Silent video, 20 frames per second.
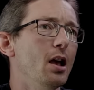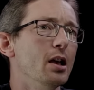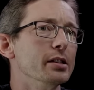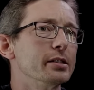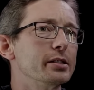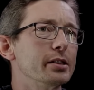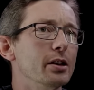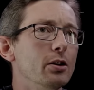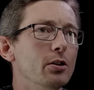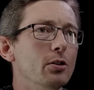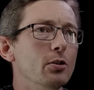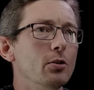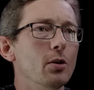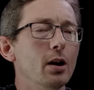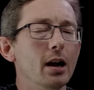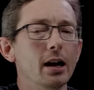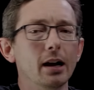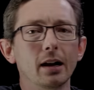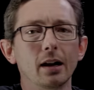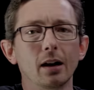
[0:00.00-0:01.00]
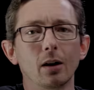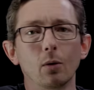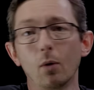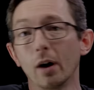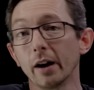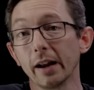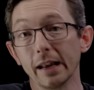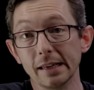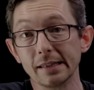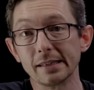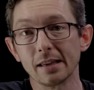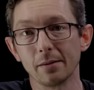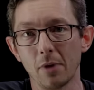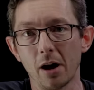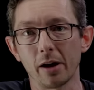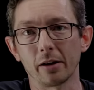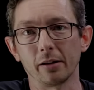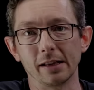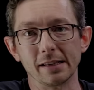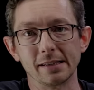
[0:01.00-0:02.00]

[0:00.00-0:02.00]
So uh, what is a model?